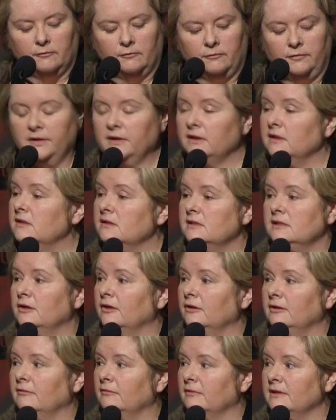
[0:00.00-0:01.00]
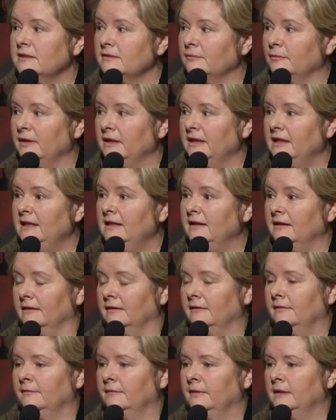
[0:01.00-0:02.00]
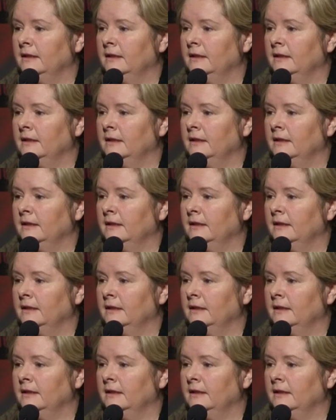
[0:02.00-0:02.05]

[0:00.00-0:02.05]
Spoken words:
really is the only reason we're here,